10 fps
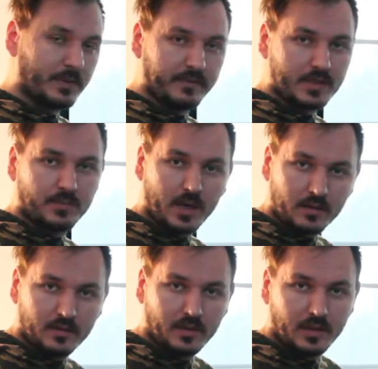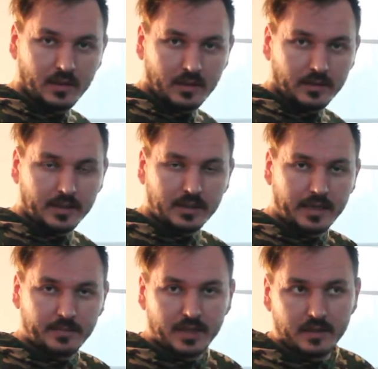previous model, they
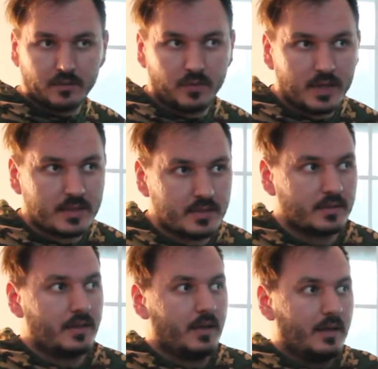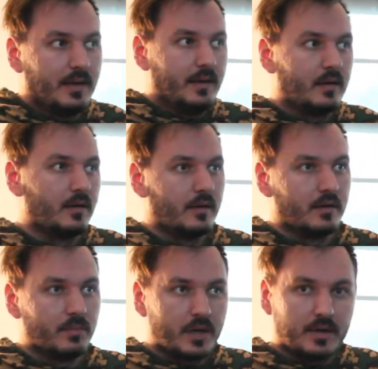claimed that it runs
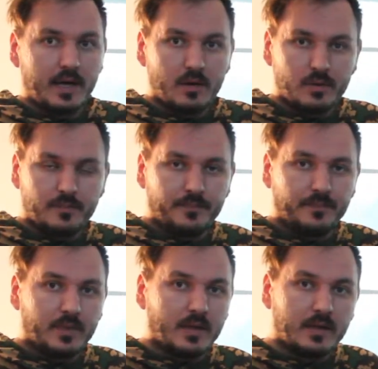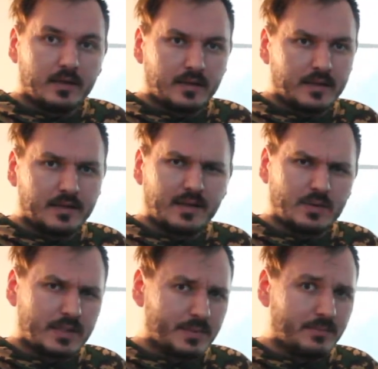about an hour, and I think that
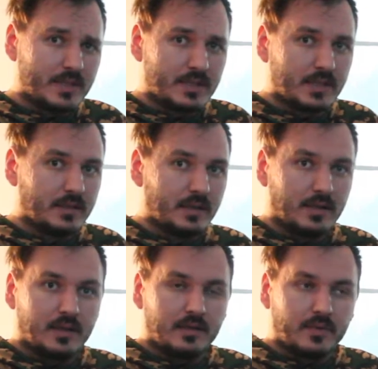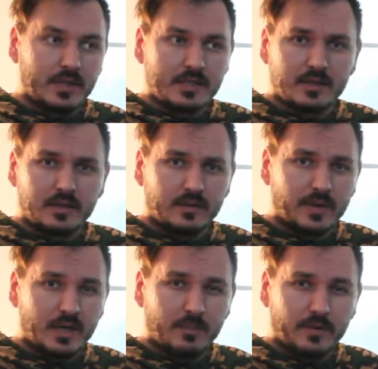was optimistic. Realistically, it
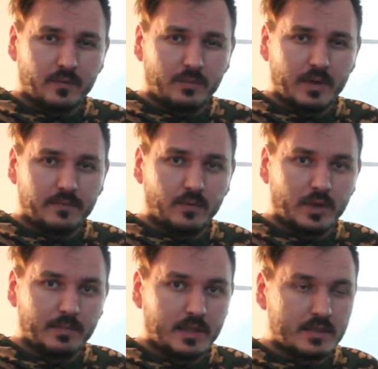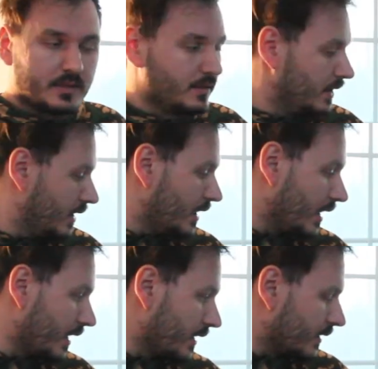ran for about 40 minutes.
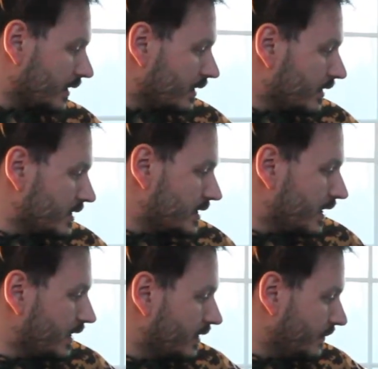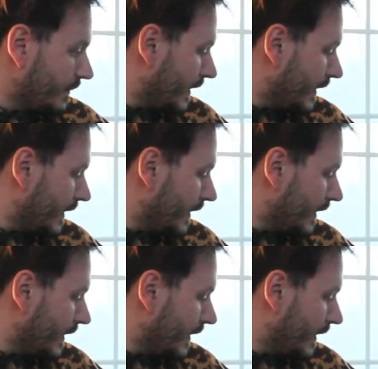And this thing,